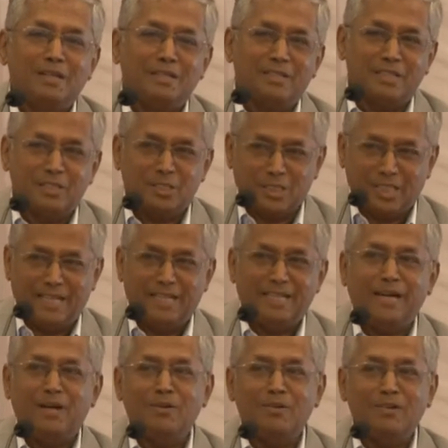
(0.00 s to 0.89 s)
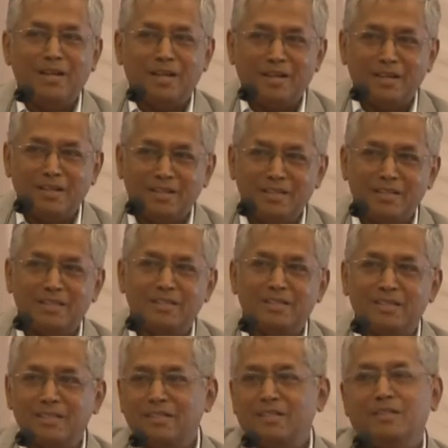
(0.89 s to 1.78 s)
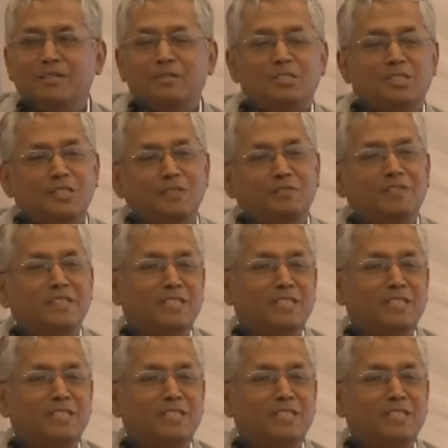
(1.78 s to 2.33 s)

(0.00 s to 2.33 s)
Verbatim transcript: They sat down, and the chief